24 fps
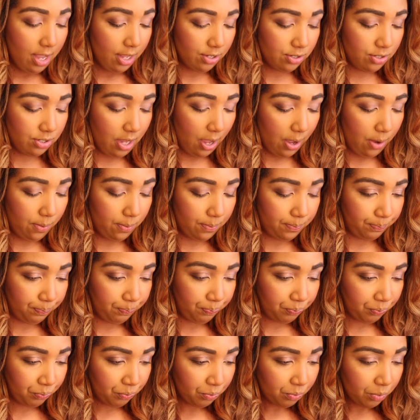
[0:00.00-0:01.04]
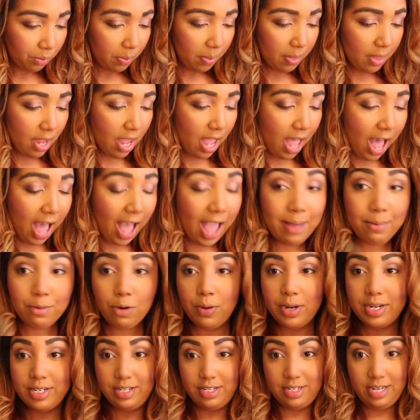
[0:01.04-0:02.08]
So I am
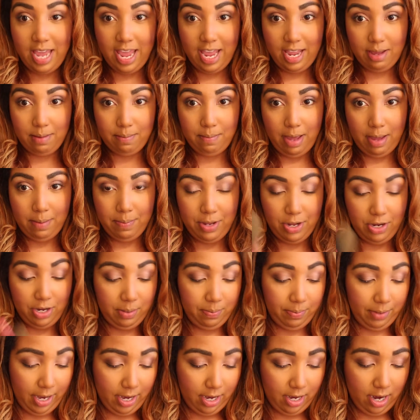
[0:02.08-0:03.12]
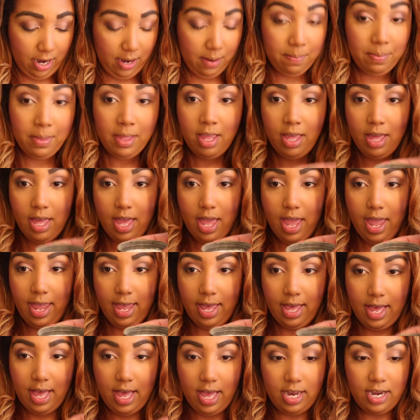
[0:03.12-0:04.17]
going to take my beauty blender
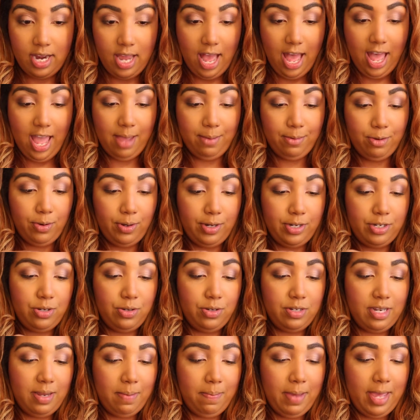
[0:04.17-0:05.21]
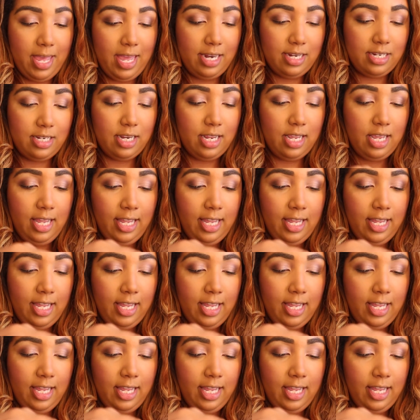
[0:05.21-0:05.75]
and I am going to dip it